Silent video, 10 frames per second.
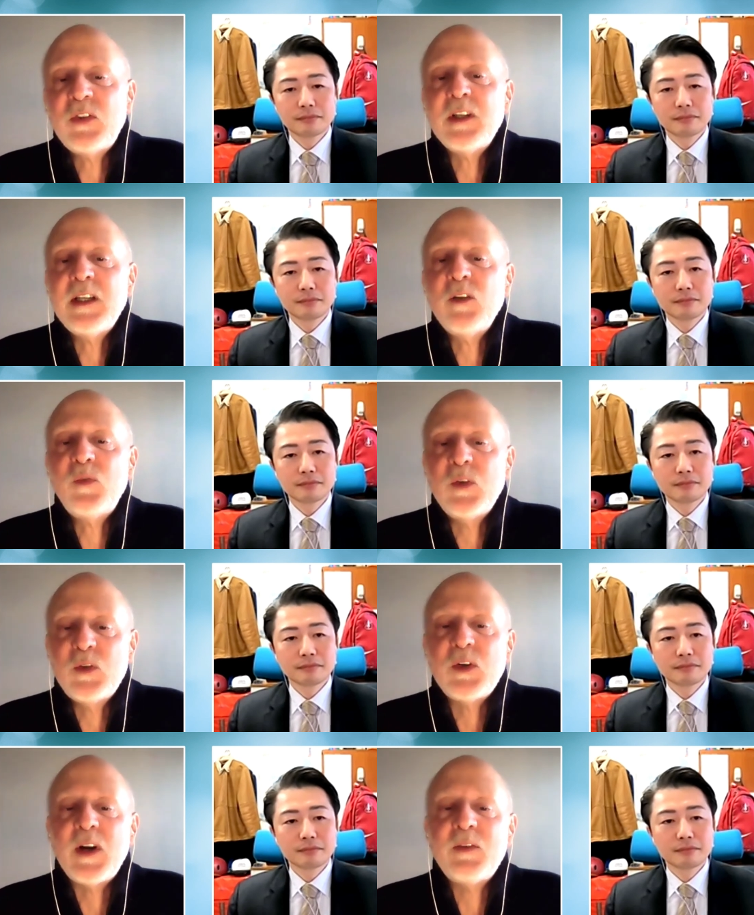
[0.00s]
Speaker 1: in the
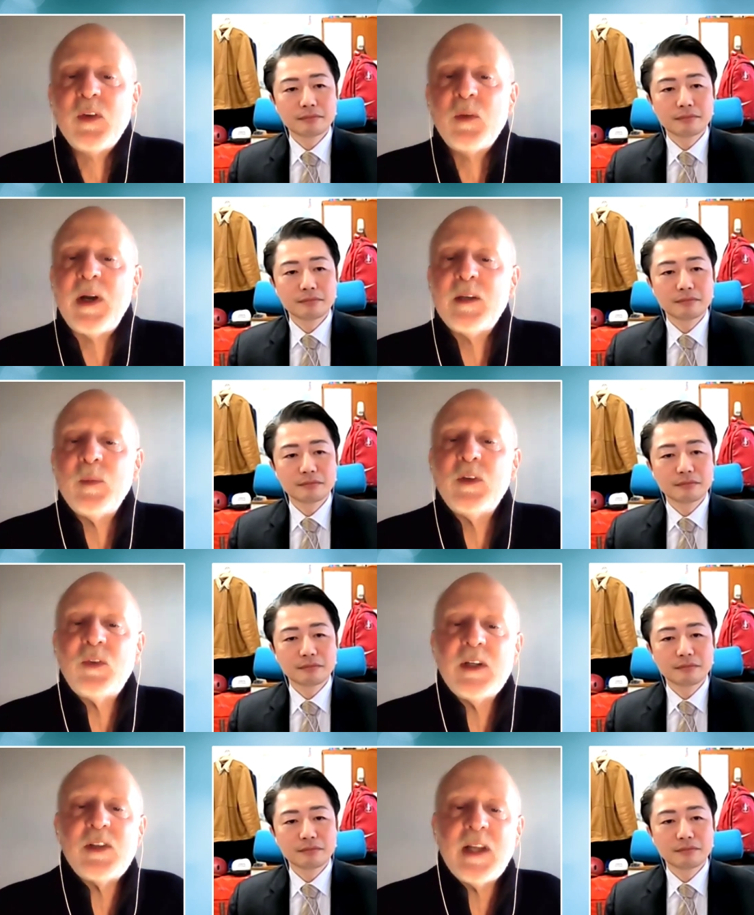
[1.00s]
future after the Biden
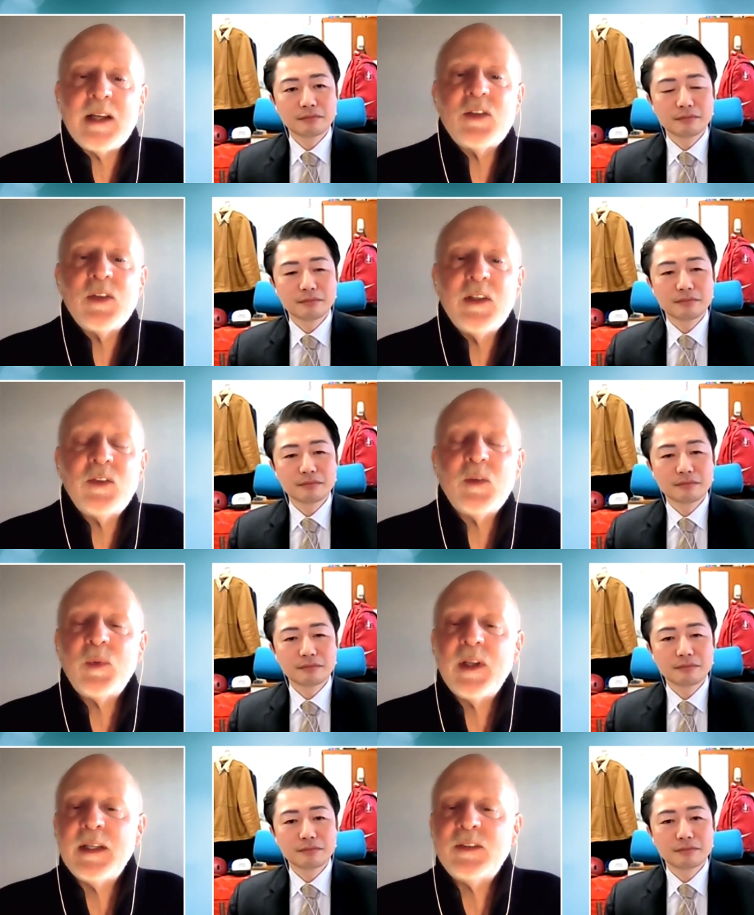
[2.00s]
administration actually is in
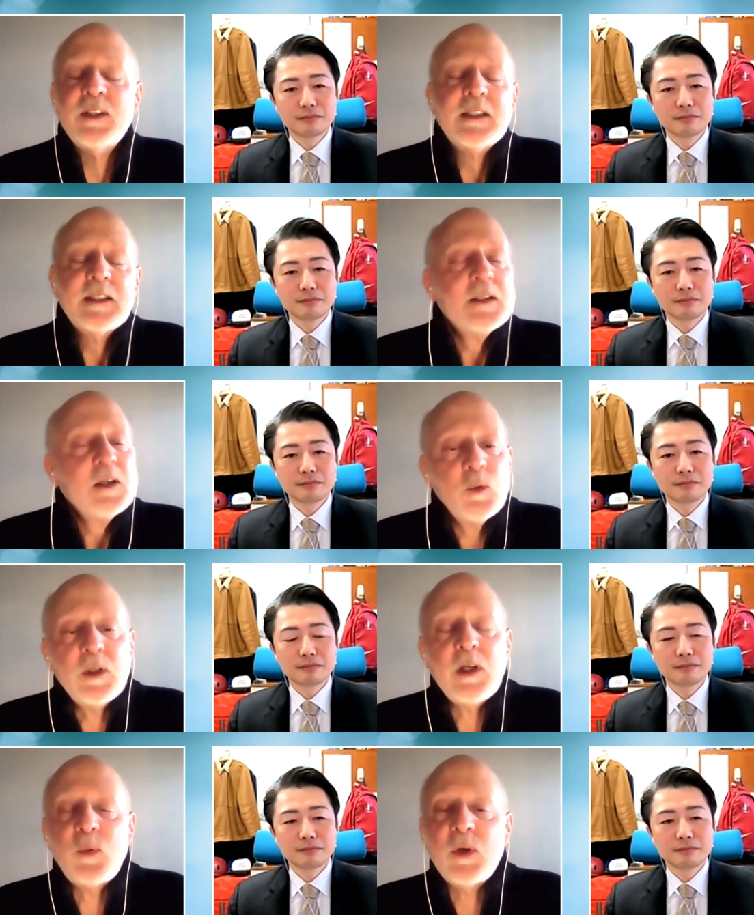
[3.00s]
place.
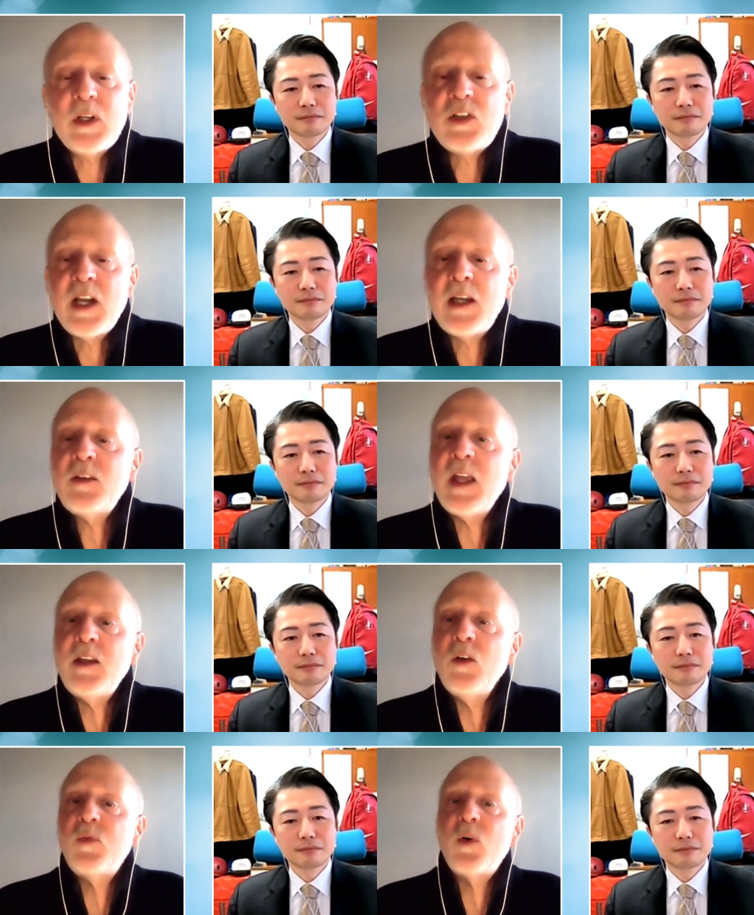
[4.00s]
Really appreciate it. Thank
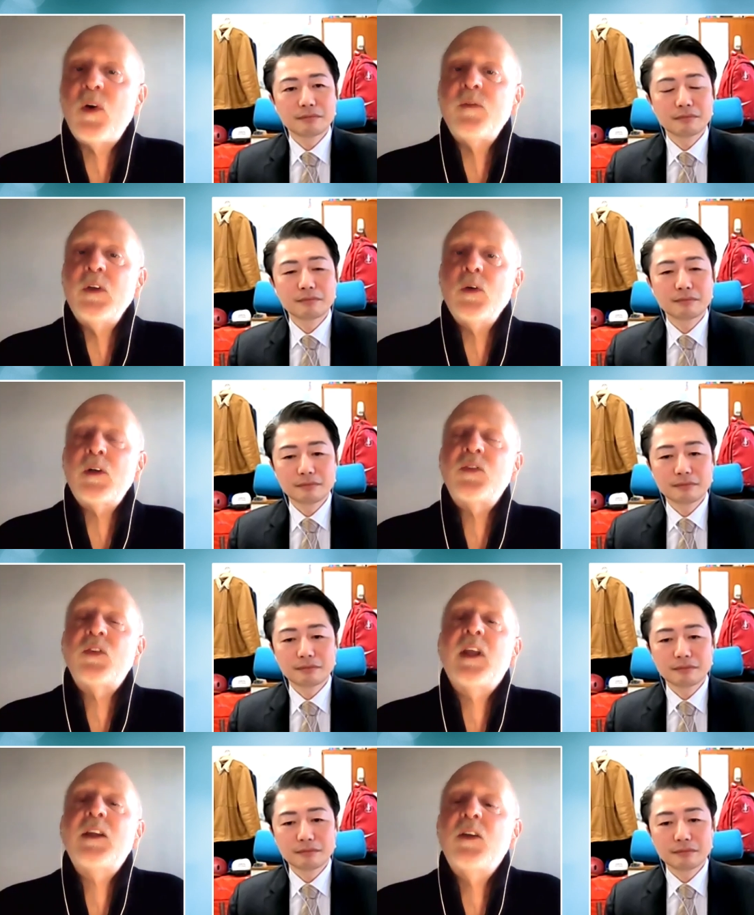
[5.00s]
you for our viewers.
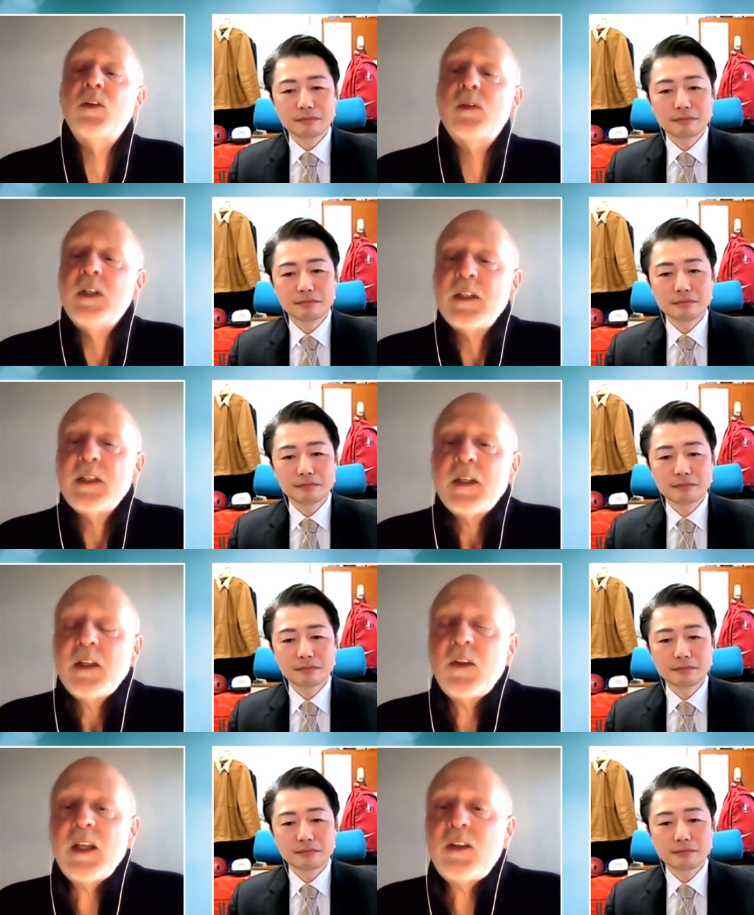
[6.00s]
Thank you,
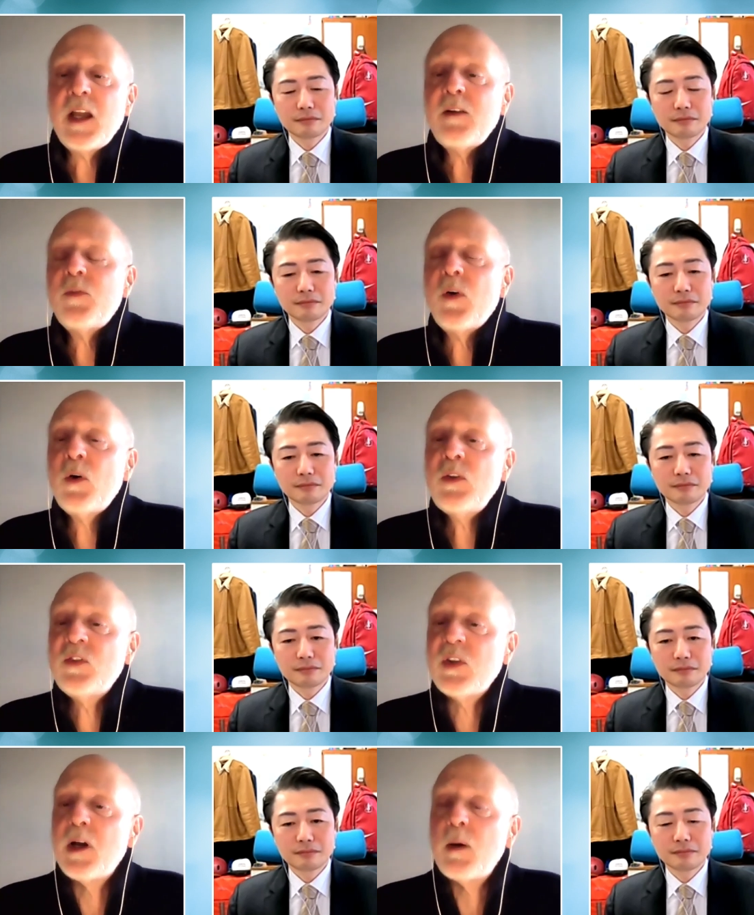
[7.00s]
Think Tech folks.
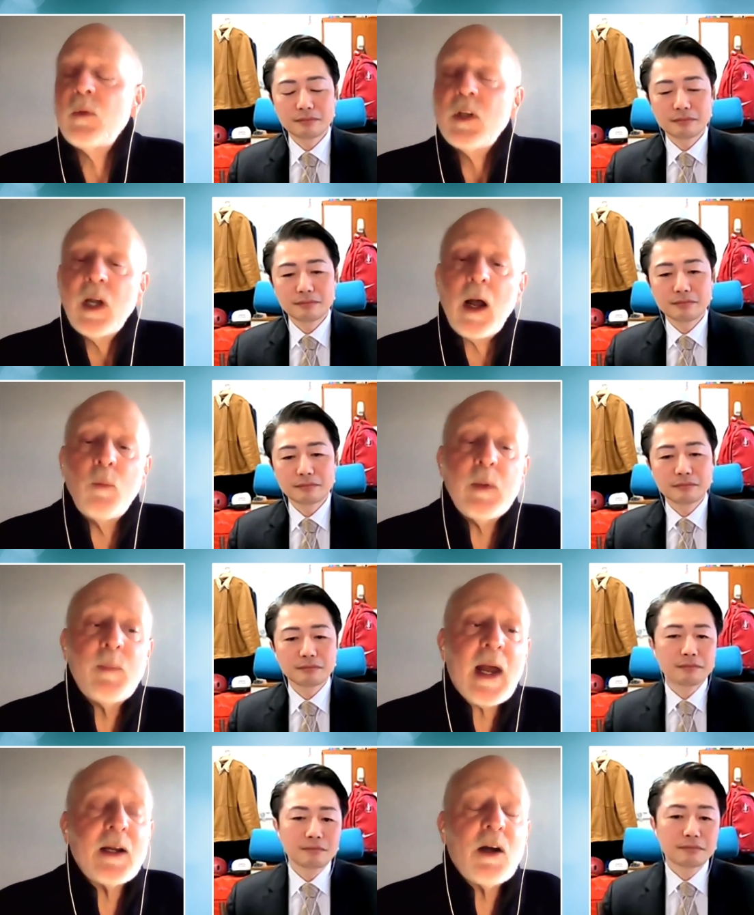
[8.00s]
Uh, I'll be
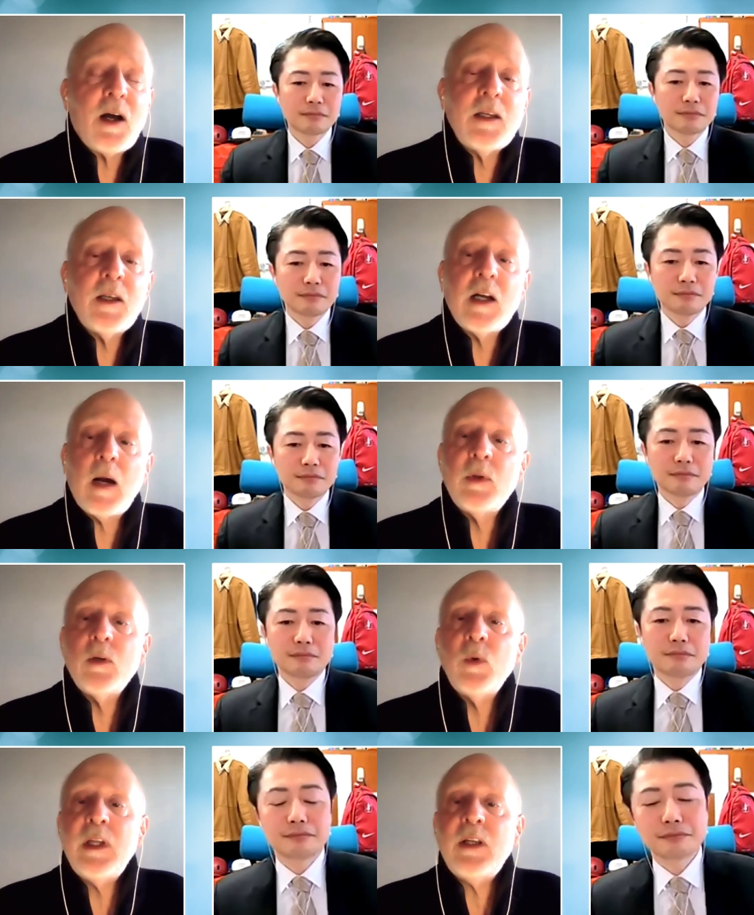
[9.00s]
back on in a couple of
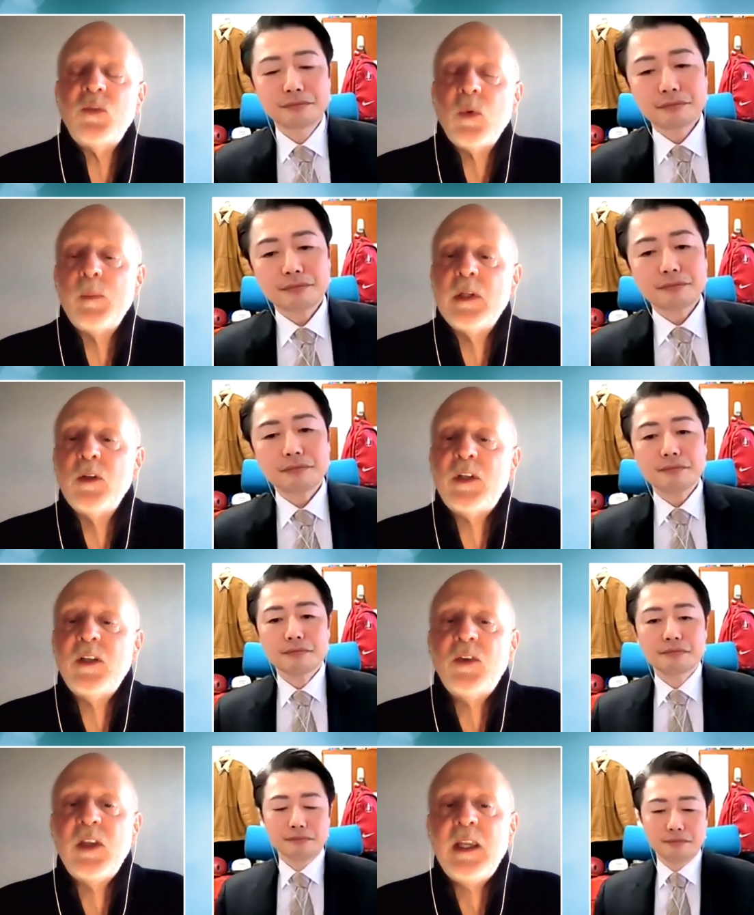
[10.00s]
weeks. We'll be looking to the